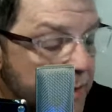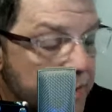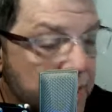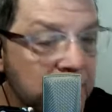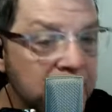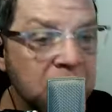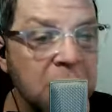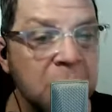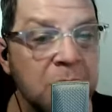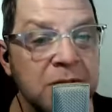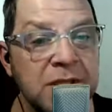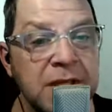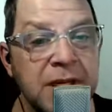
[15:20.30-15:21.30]
So next week
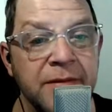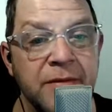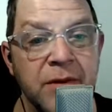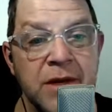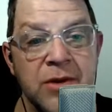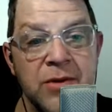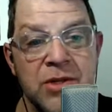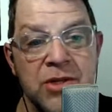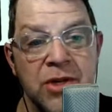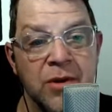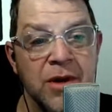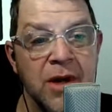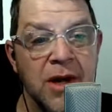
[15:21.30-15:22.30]
we'll see if we can do a
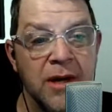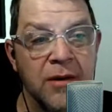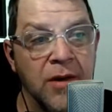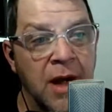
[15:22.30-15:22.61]
show or not.